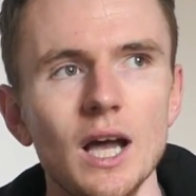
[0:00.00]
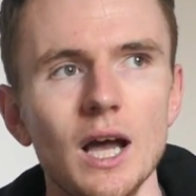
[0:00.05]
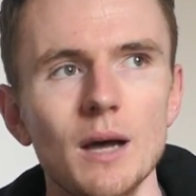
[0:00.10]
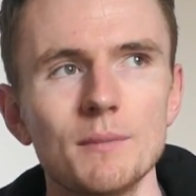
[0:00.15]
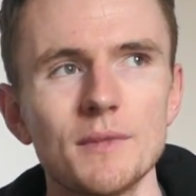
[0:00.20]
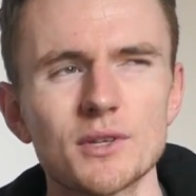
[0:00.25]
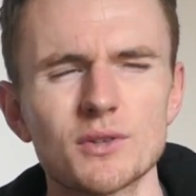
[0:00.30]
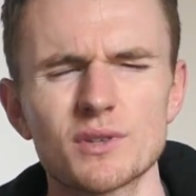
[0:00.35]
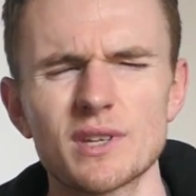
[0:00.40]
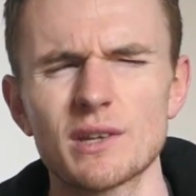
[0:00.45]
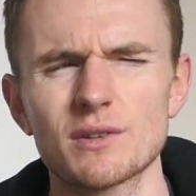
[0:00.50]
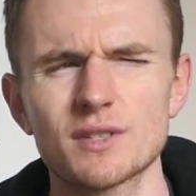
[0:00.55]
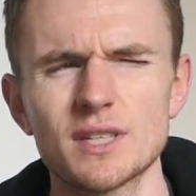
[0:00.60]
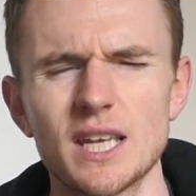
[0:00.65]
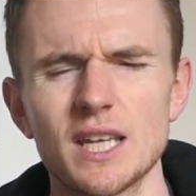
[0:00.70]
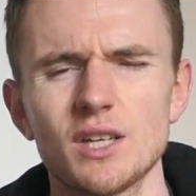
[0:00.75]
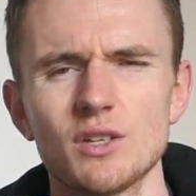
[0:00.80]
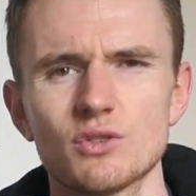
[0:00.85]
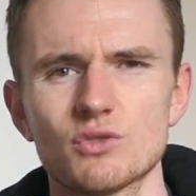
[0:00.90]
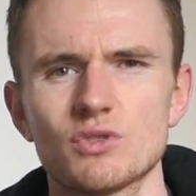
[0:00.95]
This was our
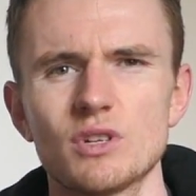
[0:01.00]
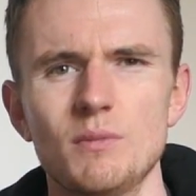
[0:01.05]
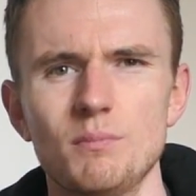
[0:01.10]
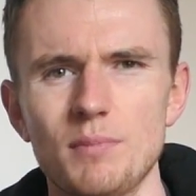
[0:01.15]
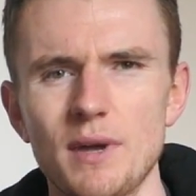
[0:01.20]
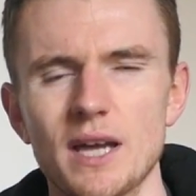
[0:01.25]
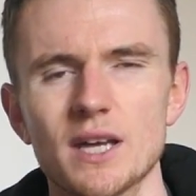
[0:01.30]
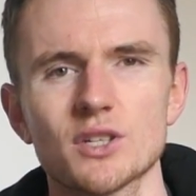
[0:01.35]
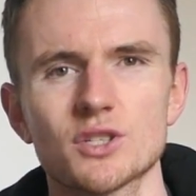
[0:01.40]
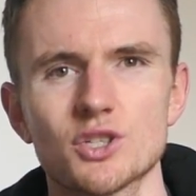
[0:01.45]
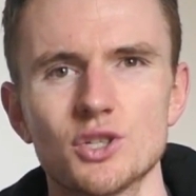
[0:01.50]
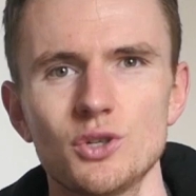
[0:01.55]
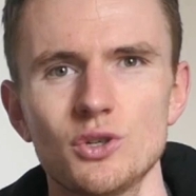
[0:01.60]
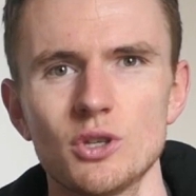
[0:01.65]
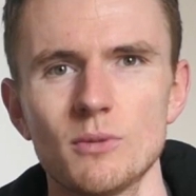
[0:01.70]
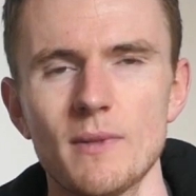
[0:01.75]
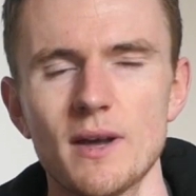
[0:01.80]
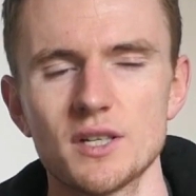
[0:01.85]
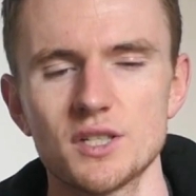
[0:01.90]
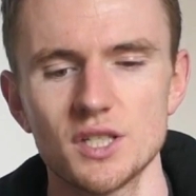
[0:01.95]
second trip back to
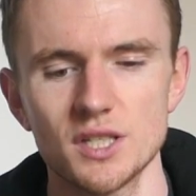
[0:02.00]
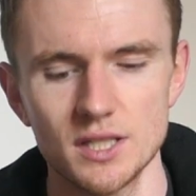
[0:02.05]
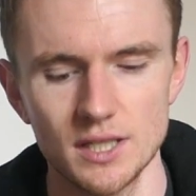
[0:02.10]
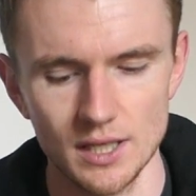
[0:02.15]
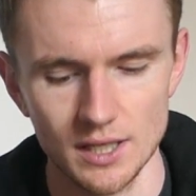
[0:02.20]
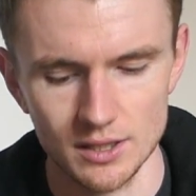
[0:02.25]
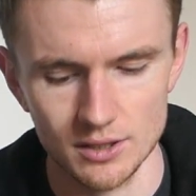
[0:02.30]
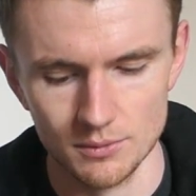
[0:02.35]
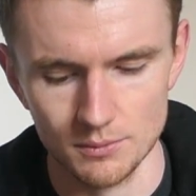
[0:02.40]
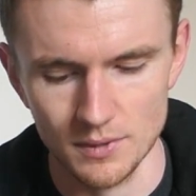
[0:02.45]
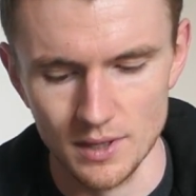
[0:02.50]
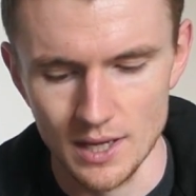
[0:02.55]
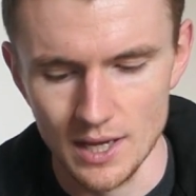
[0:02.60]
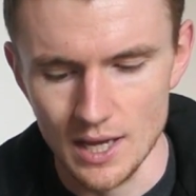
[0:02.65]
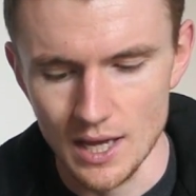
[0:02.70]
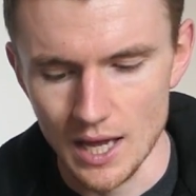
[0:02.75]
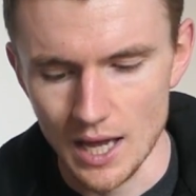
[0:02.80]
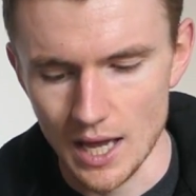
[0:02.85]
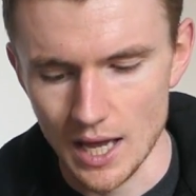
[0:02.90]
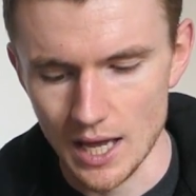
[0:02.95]
the Magic Kingdom,
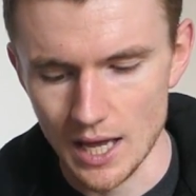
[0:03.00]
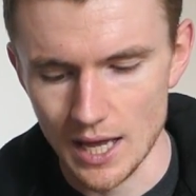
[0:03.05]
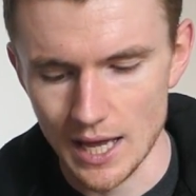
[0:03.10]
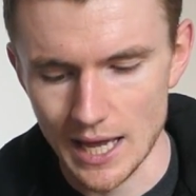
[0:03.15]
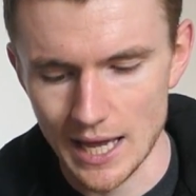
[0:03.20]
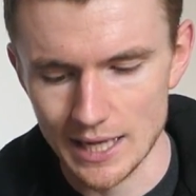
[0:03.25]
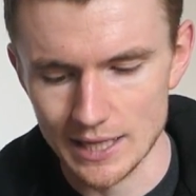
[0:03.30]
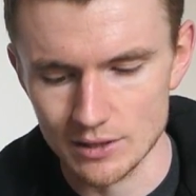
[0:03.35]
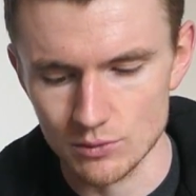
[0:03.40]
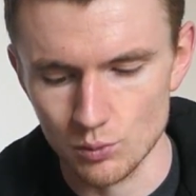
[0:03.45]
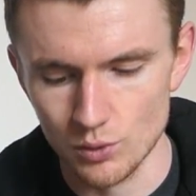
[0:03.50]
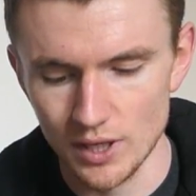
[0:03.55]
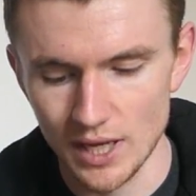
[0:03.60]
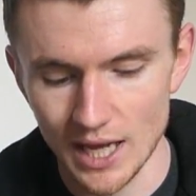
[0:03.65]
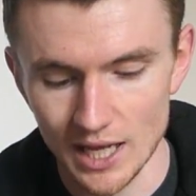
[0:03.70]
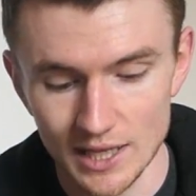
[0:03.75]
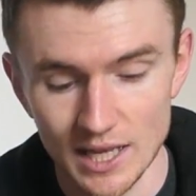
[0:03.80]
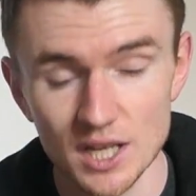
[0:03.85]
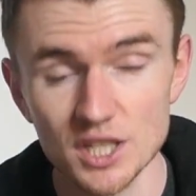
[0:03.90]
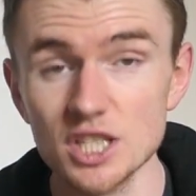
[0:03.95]
and we
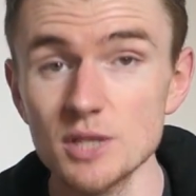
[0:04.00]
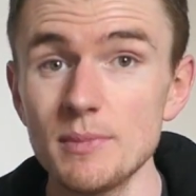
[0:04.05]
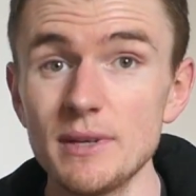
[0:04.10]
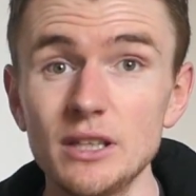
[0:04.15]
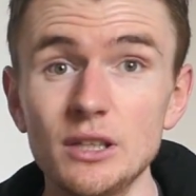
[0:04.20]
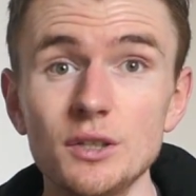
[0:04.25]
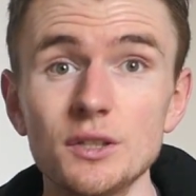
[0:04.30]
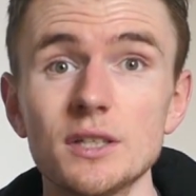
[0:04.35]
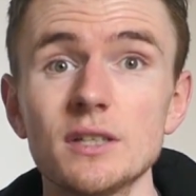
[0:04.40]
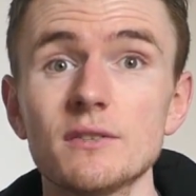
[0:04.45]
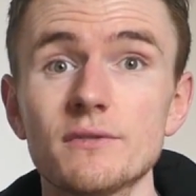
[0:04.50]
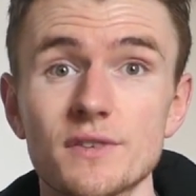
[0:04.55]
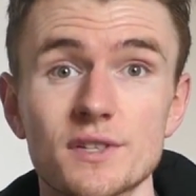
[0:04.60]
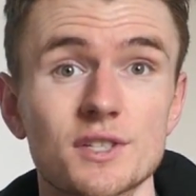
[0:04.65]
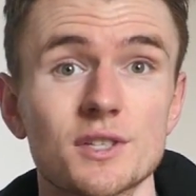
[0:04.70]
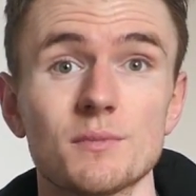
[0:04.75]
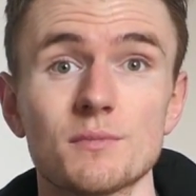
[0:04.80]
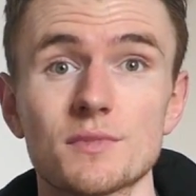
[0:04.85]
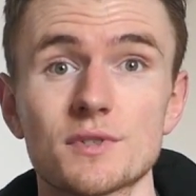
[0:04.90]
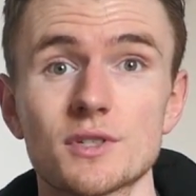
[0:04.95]
had actually been looking for
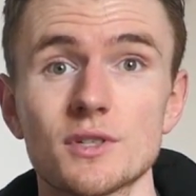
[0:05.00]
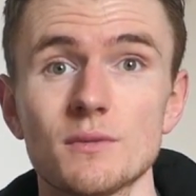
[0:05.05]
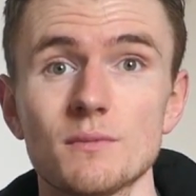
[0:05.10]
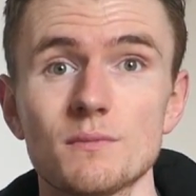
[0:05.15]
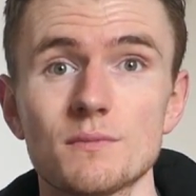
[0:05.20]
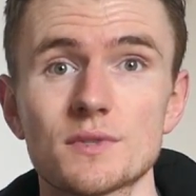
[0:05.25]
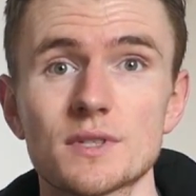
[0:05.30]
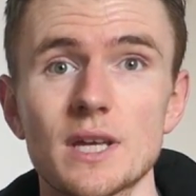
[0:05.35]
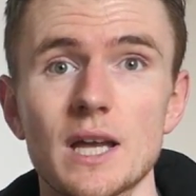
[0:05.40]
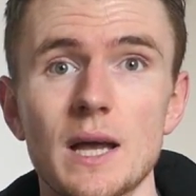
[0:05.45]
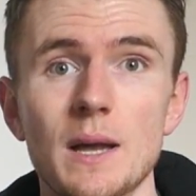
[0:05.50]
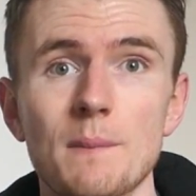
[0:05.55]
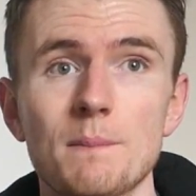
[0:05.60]
Sums.